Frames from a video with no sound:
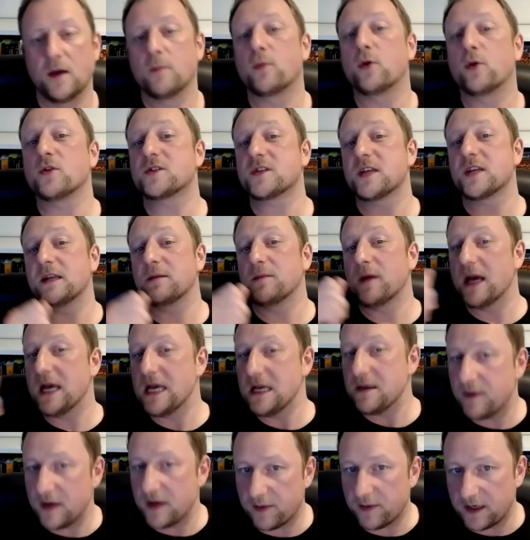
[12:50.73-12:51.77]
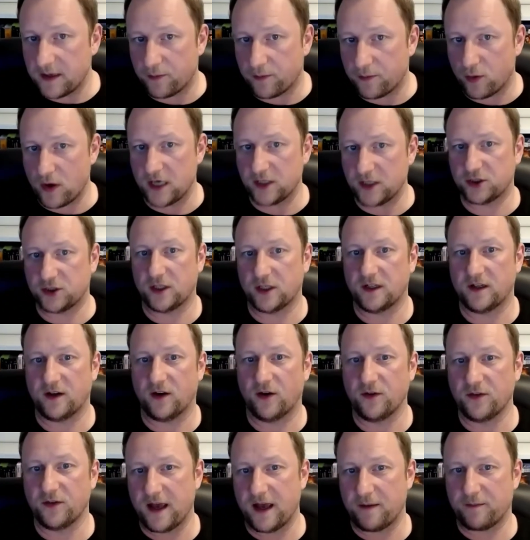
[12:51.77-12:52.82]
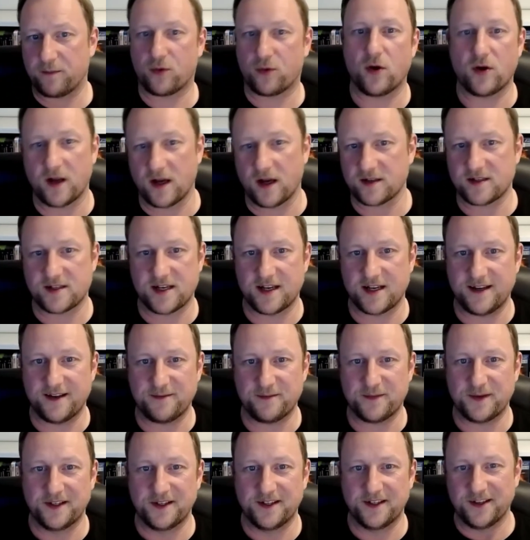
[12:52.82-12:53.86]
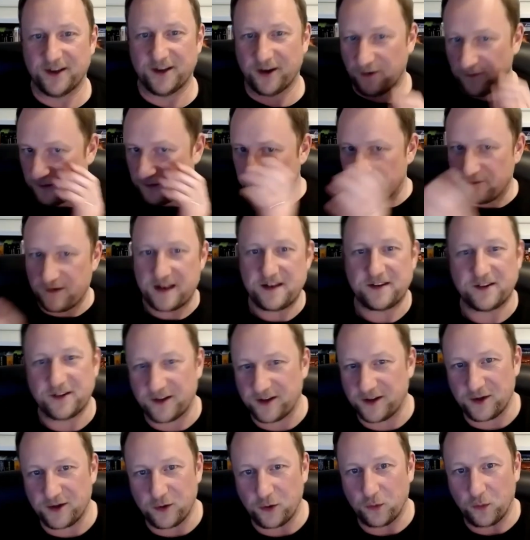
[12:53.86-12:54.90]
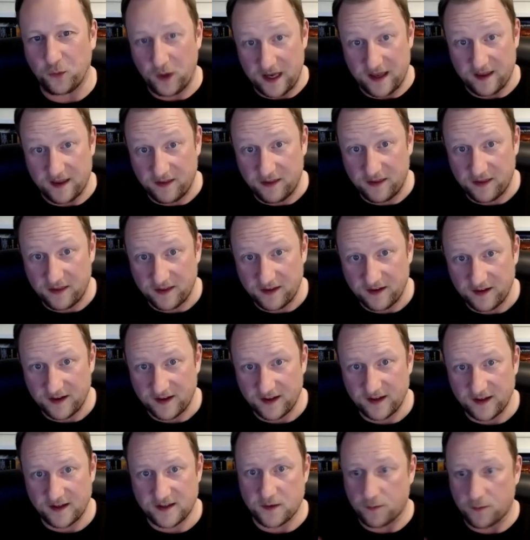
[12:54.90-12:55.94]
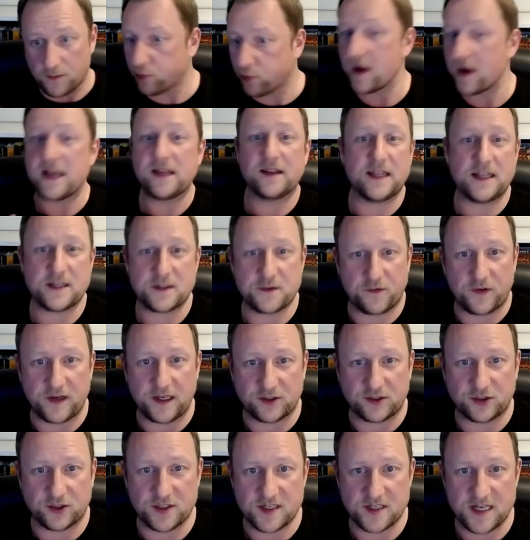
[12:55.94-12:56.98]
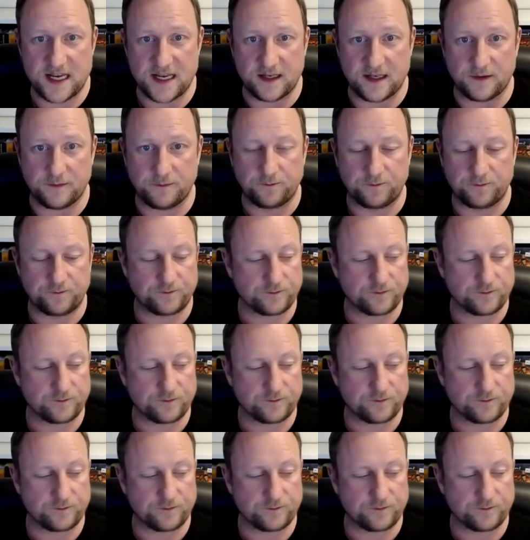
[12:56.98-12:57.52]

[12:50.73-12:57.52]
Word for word: putting maybe a bit of pressure on that product team of the vendor that you're with to bring these features in